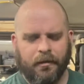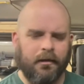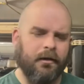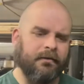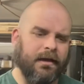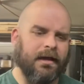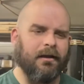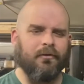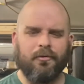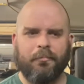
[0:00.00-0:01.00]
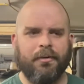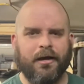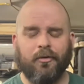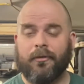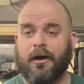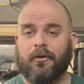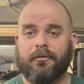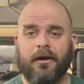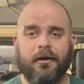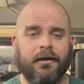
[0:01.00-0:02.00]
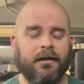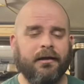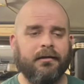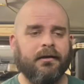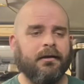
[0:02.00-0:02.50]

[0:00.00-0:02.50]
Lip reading: That got a little bit better with auto darkening